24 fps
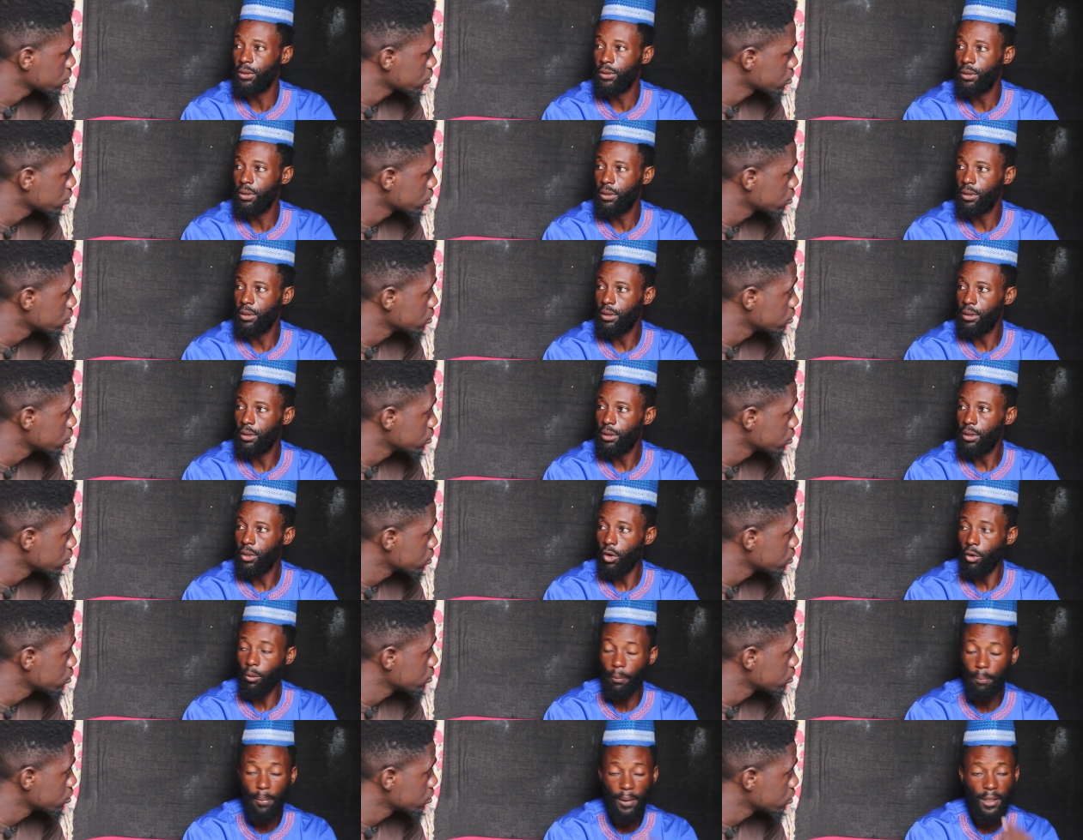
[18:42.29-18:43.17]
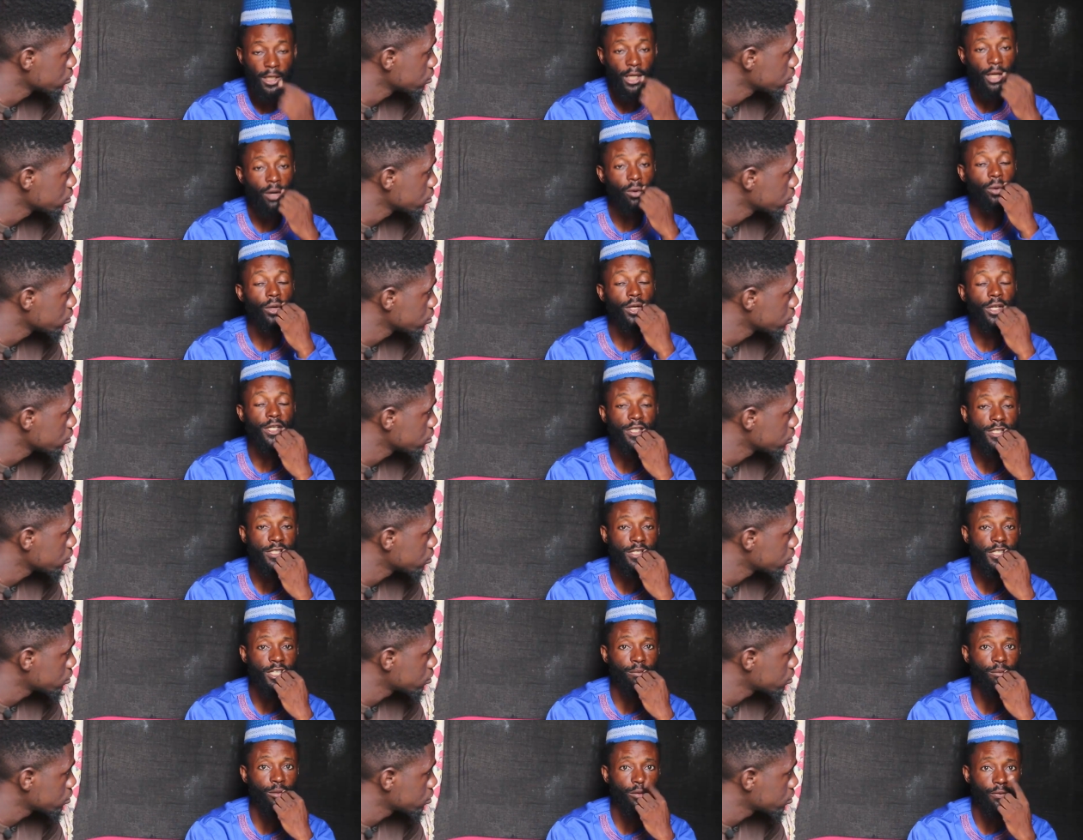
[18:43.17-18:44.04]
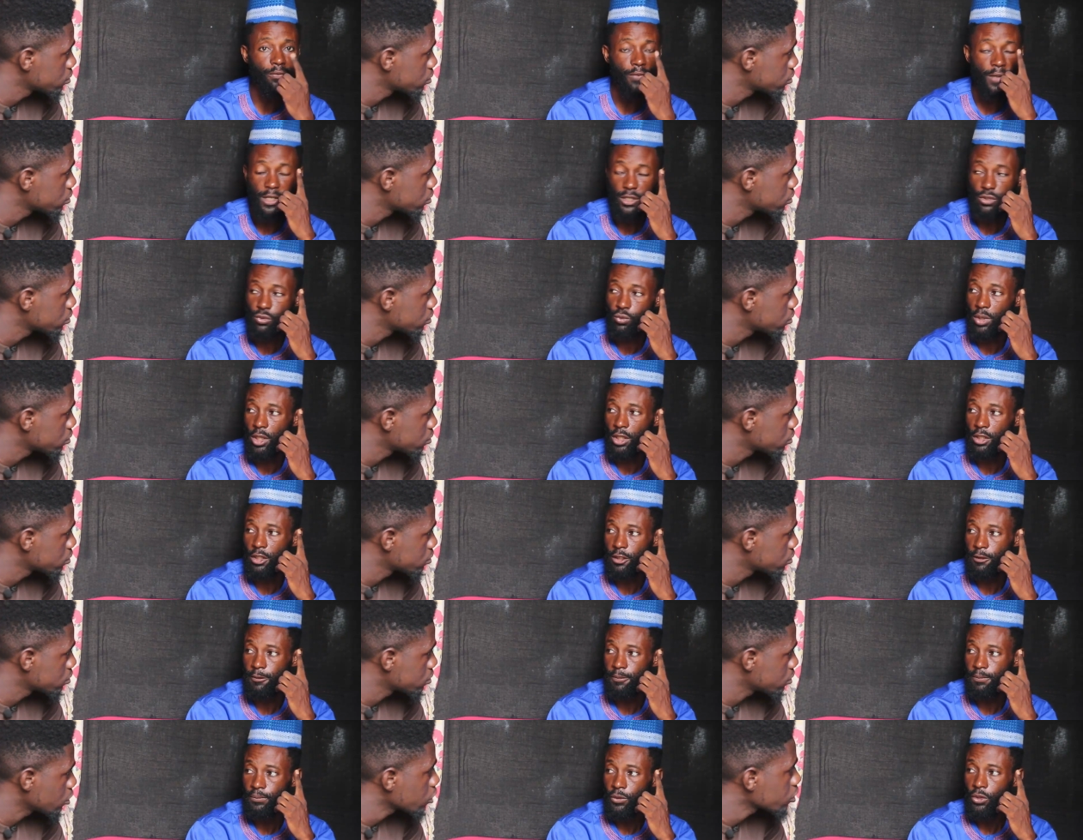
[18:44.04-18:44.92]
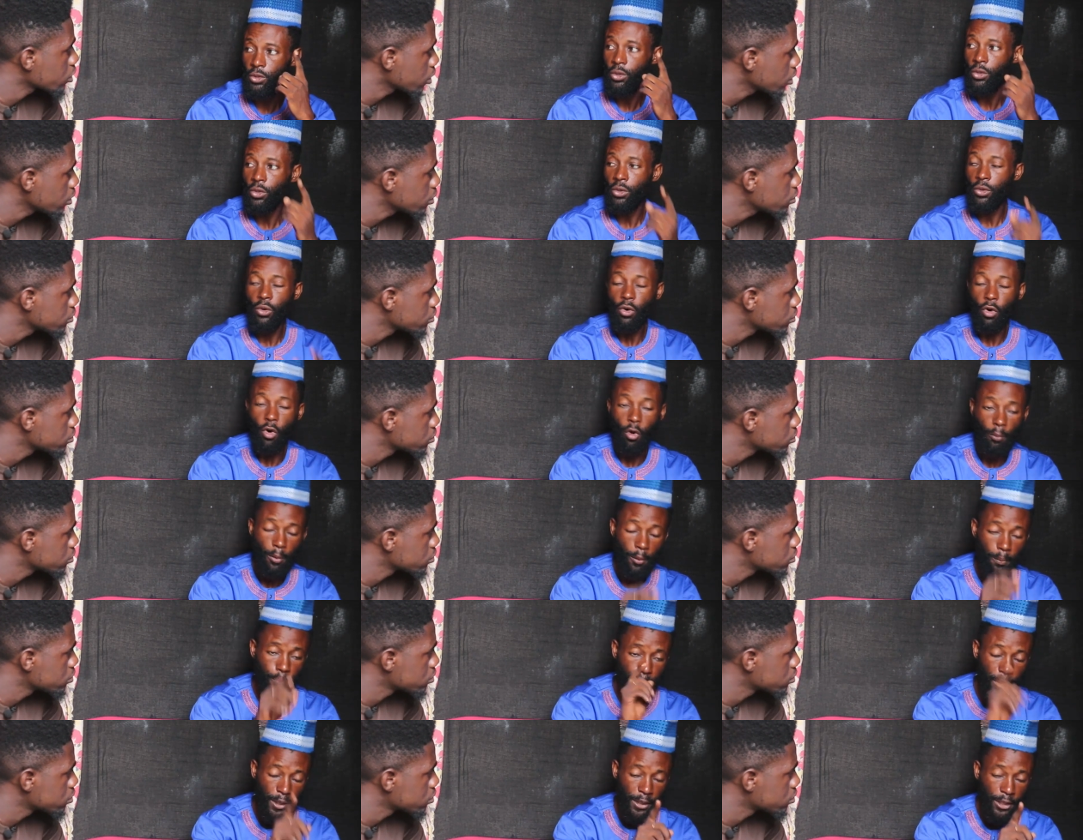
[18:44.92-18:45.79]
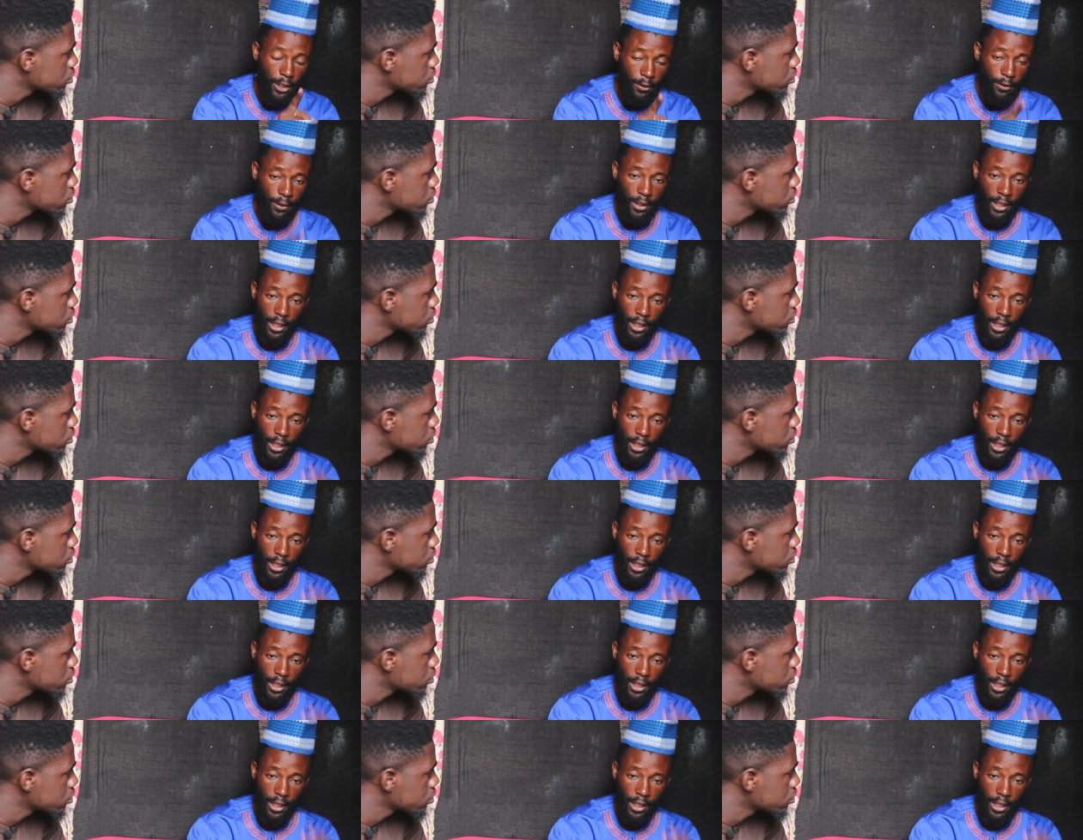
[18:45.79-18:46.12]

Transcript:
Speaker 1: Obey a one in same first one. Okay. Obey